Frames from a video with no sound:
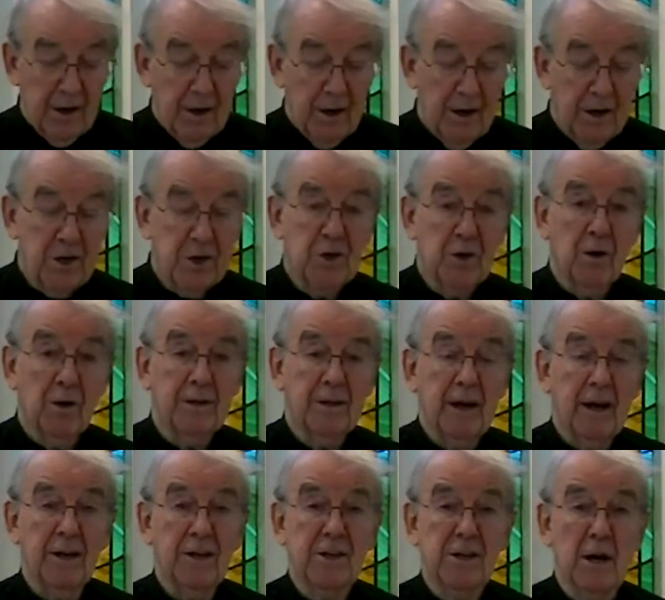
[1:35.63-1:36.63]
A short
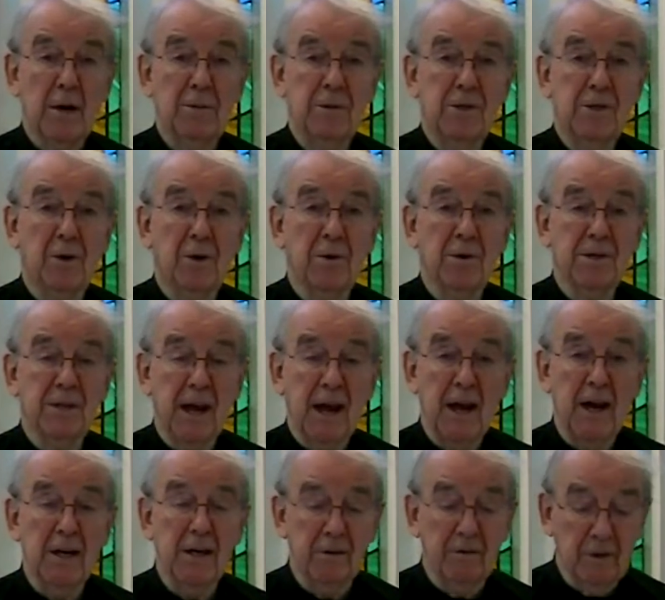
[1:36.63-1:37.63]
excerpt towards the
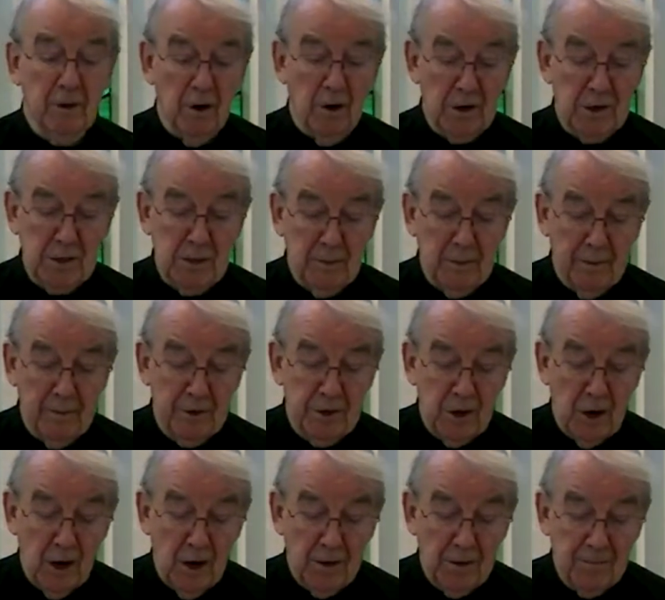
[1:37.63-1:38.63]
end of the Gospel of
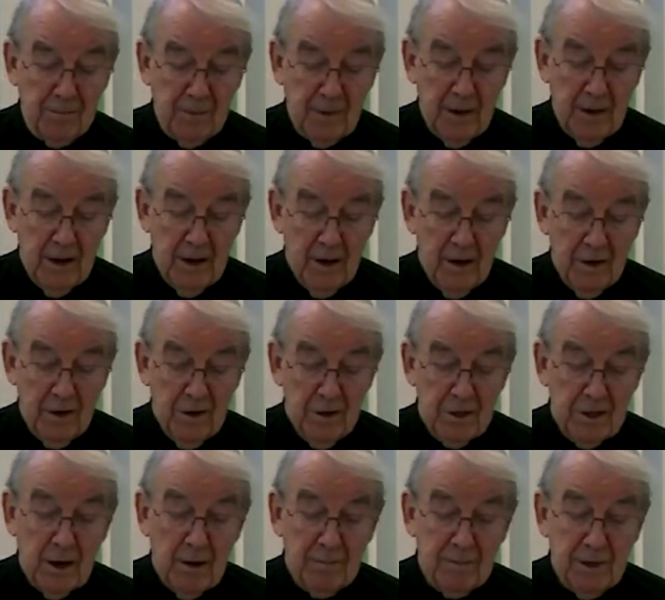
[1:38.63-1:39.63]
John,
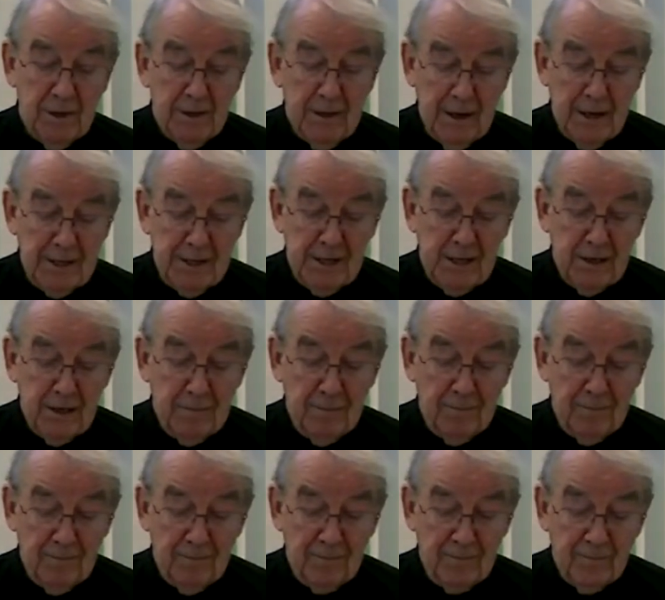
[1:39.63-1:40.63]
chapter
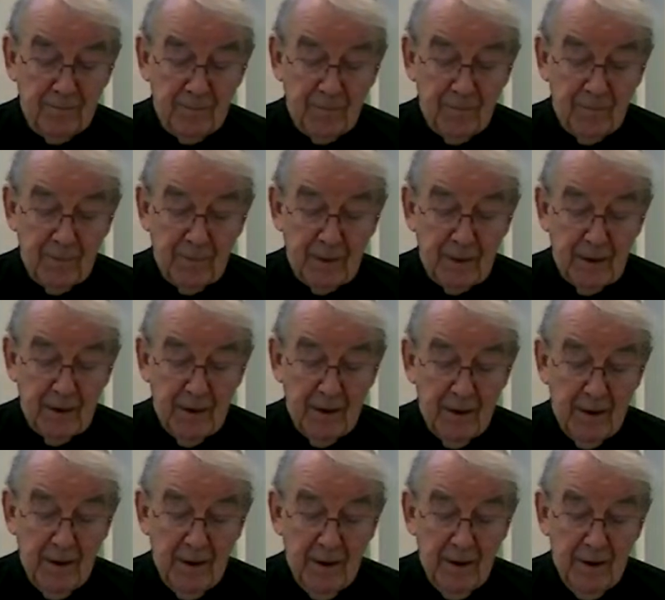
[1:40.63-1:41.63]
19.
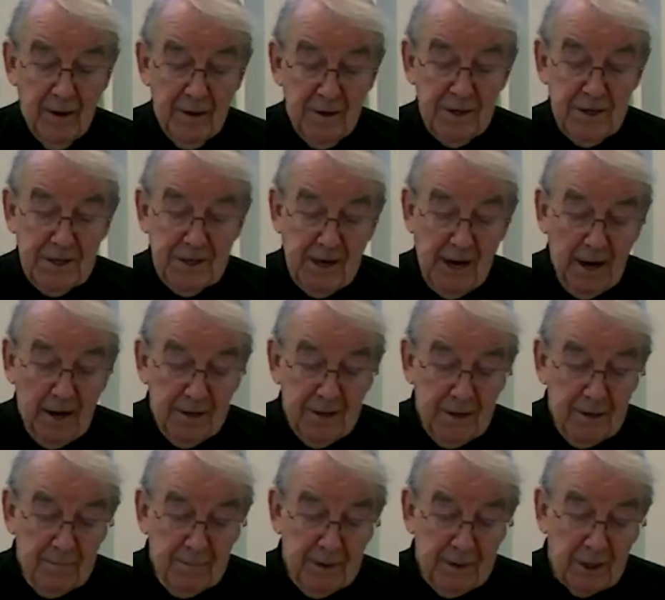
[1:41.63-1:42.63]

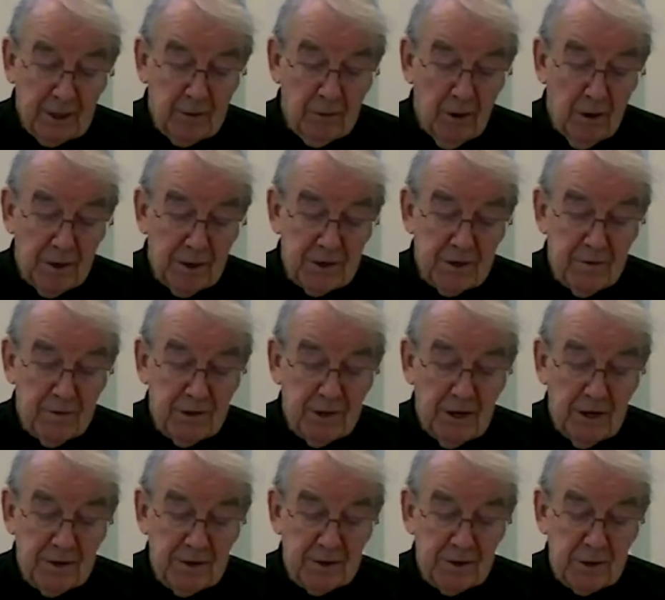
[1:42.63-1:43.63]
Standing by the cross of
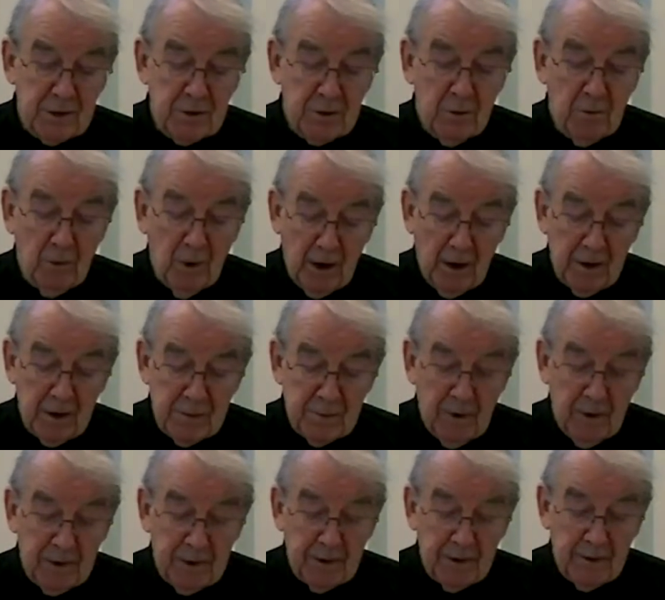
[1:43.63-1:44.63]
Jesus were his
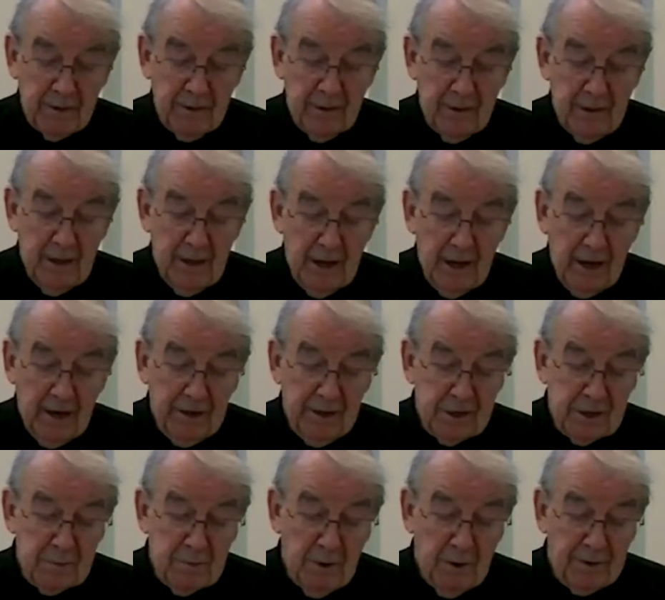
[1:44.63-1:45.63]
mother and
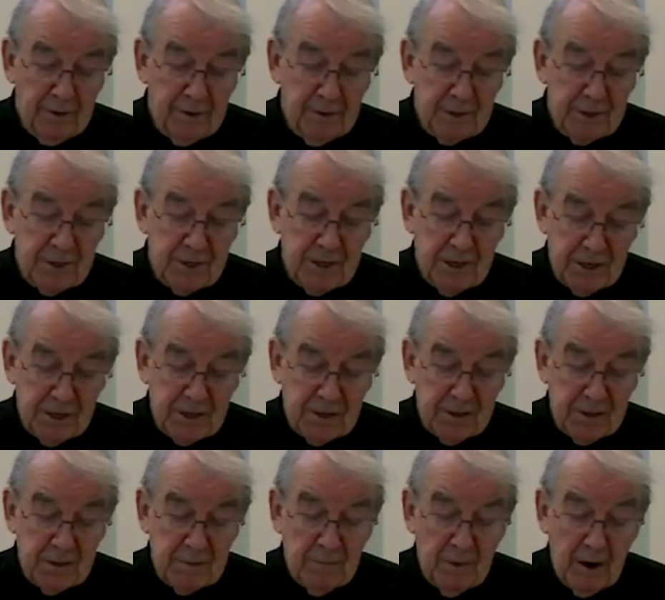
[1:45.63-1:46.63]
his mother's
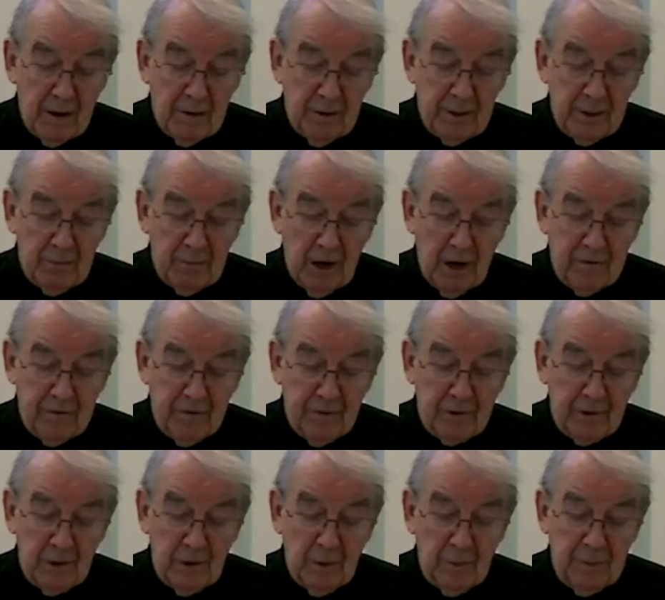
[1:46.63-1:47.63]
sisters, Mary the wife of
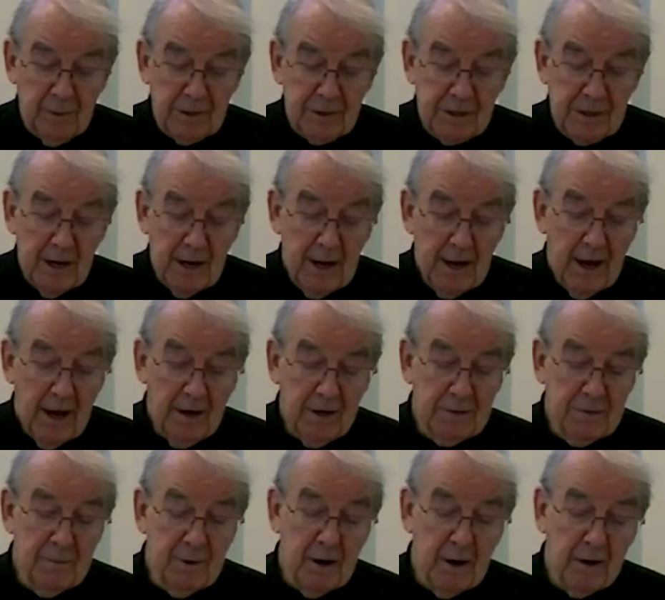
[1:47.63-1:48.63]
Clopas and
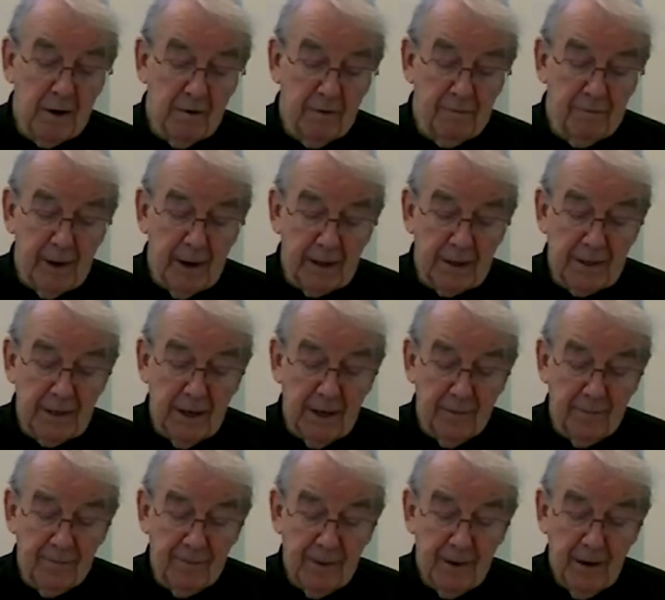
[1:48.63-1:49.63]
Mary of
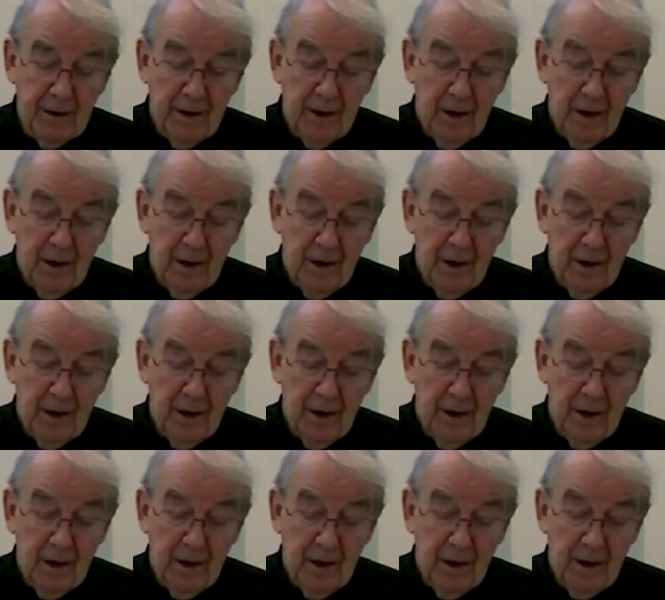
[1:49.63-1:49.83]
Magdala.